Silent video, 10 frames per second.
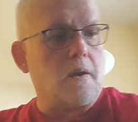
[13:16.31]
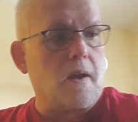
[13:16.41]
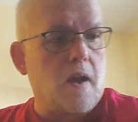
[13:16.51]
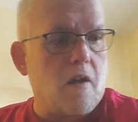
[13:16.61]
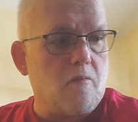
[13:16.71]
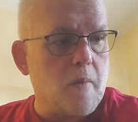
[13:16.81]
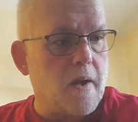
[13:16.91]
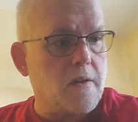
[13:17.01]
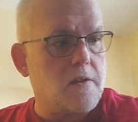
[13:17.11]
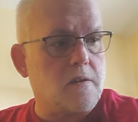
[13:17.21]
I have
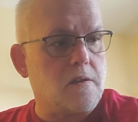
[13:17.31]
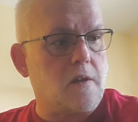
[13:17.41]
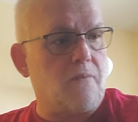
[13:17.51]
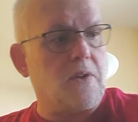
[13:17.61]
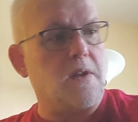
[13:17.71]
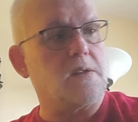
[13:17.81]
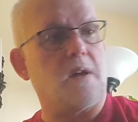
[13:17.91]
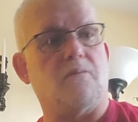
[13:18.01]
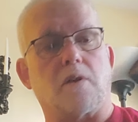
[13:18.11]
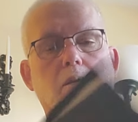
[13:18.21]
my
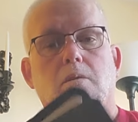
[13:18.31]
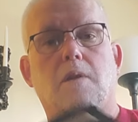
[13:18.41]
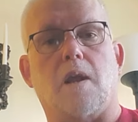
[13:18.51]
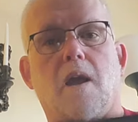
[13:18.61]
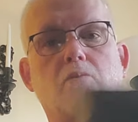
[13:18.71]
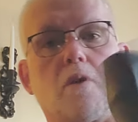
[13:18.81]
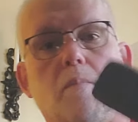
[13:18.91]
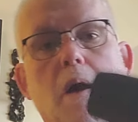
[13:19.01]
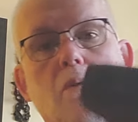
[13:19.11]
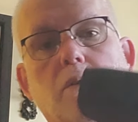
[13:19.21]
77 that I
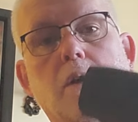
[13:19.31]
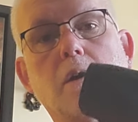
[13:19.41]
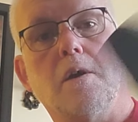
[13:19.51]
rebound.